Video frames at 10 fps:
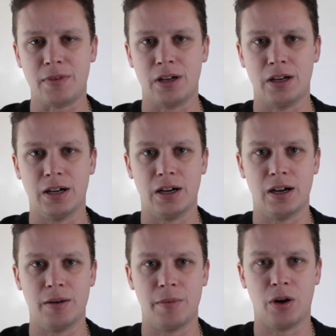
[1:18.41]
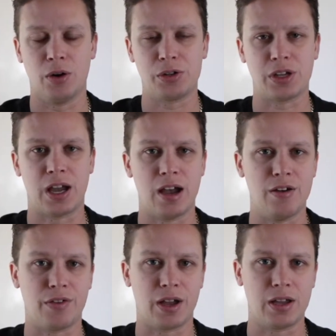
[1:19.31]
I also
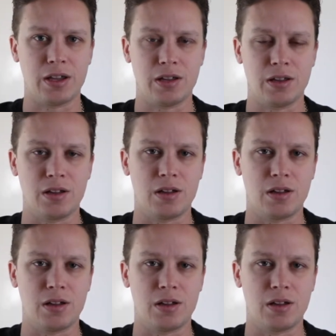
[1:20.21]
have a